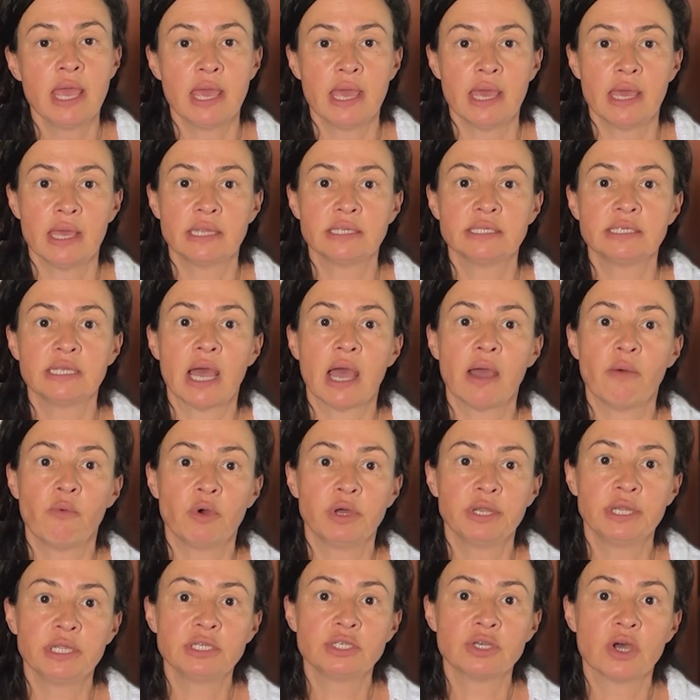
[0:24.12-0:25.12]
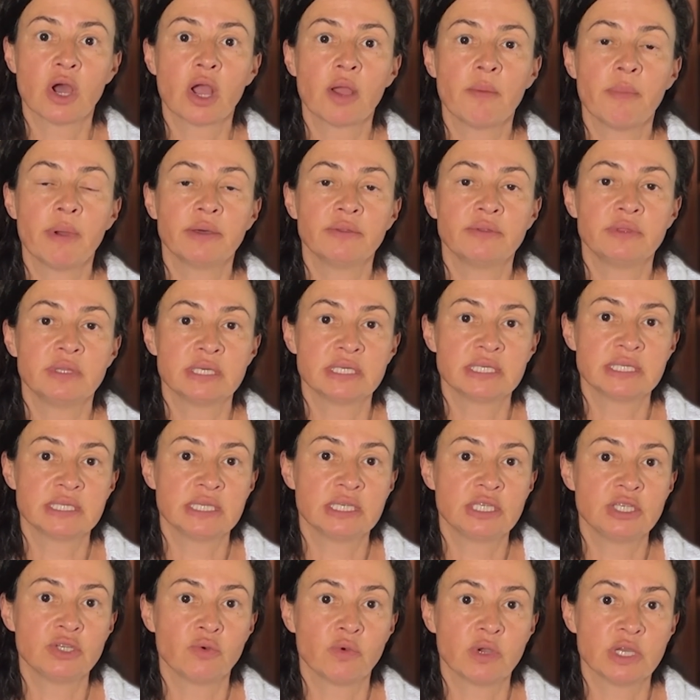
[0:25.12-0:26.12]
And I want to talk about these
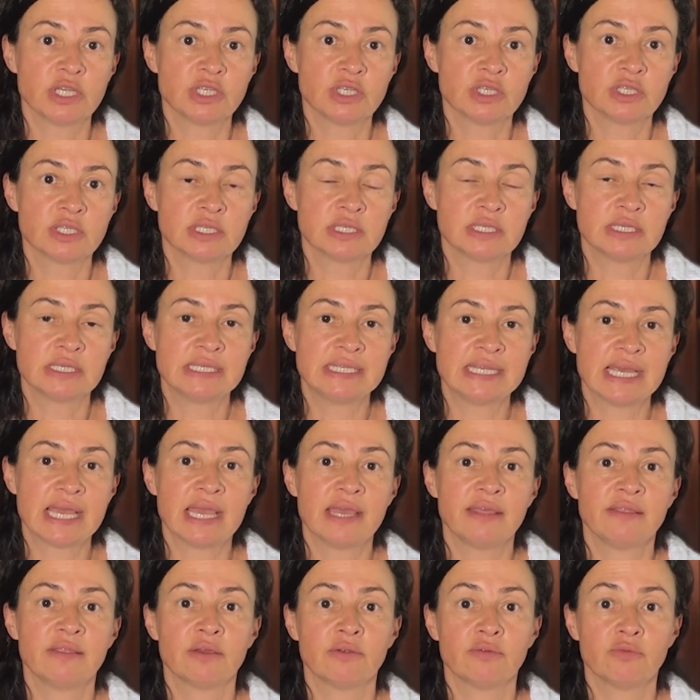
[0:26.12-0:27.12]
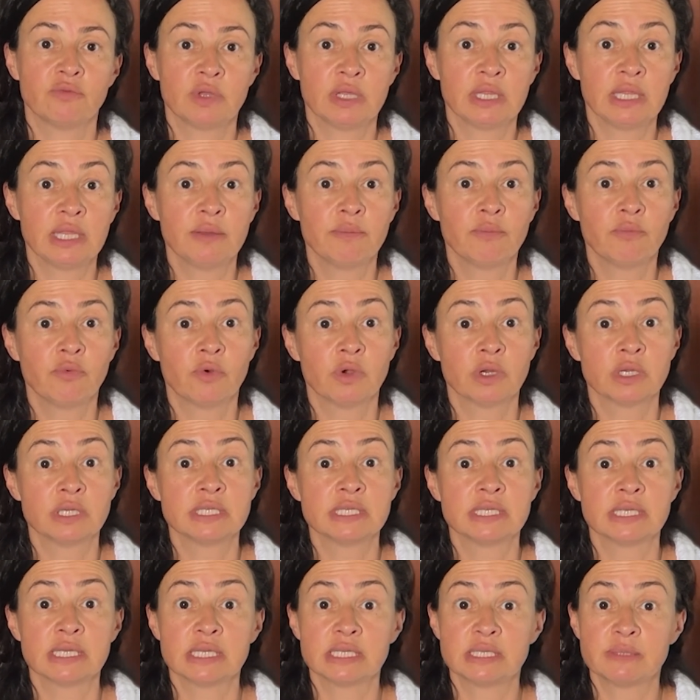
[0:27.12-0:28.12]
situations today. They're really
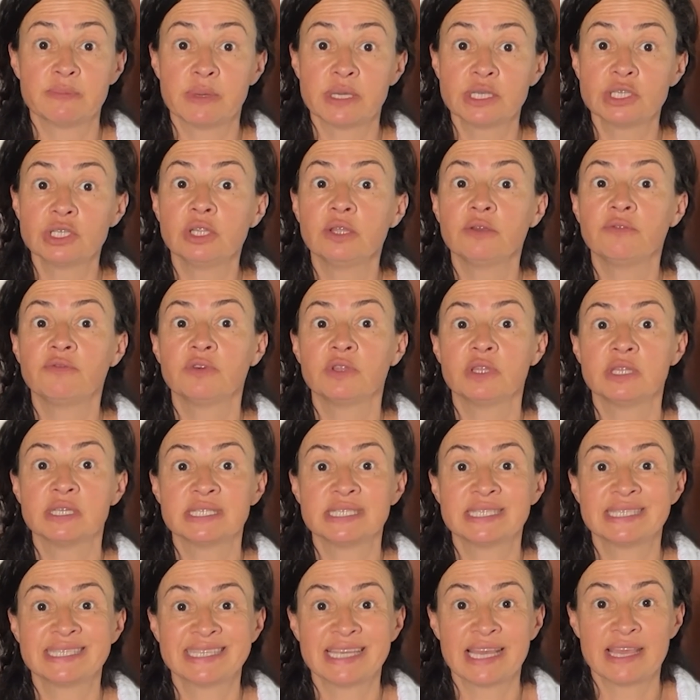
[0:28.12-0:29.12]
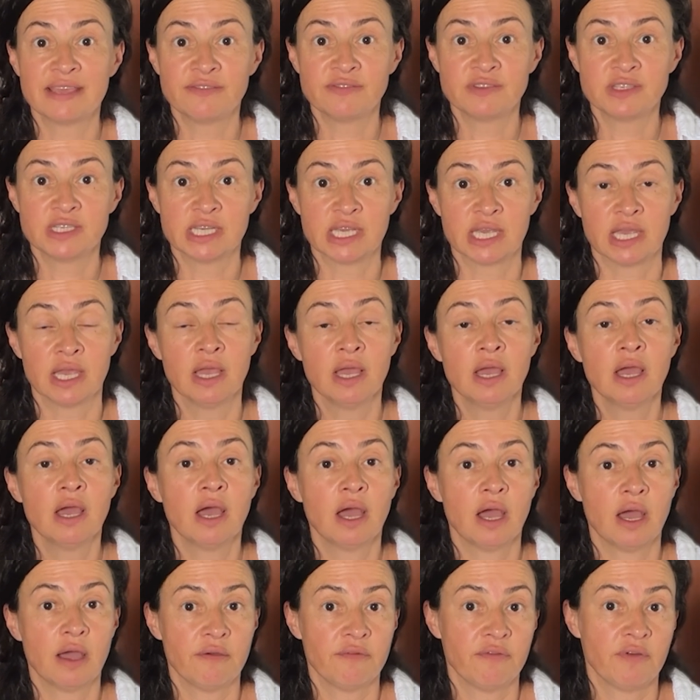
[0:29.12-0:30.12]
important, especially for the safety
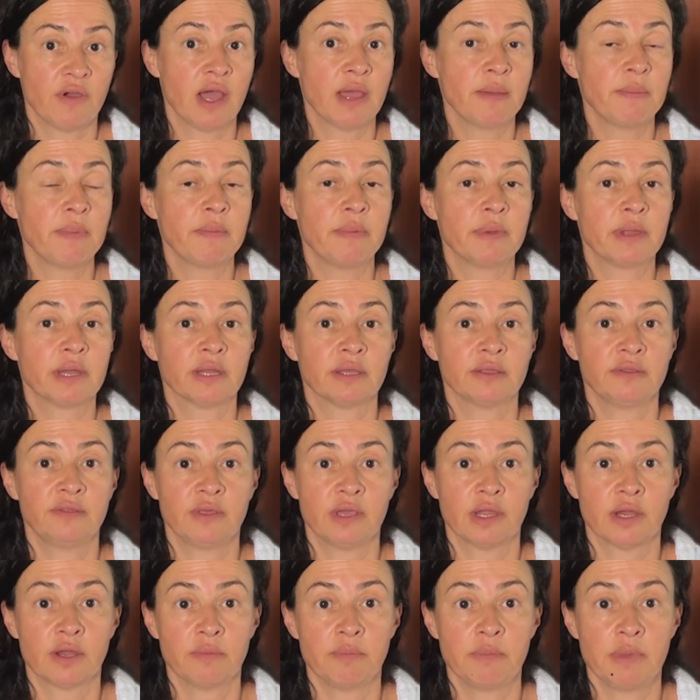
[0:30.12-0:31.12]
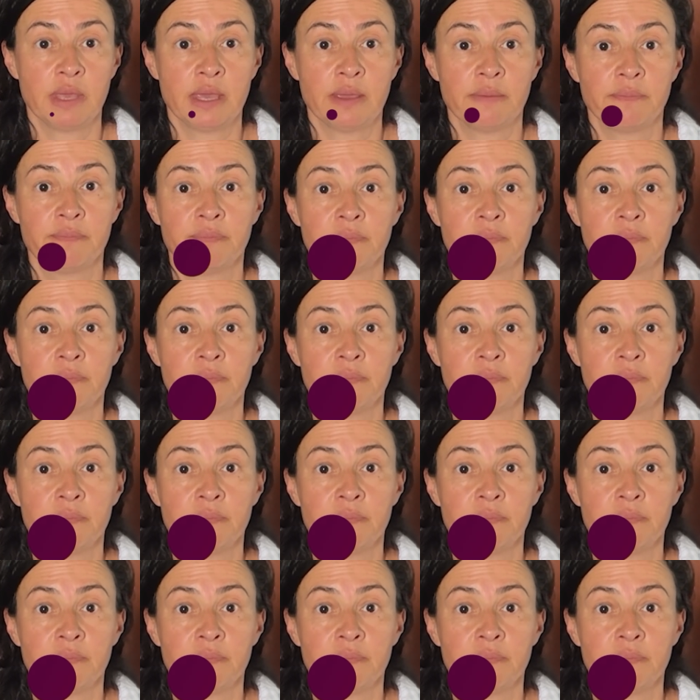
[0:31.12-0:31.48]
of hyperbaric therapy.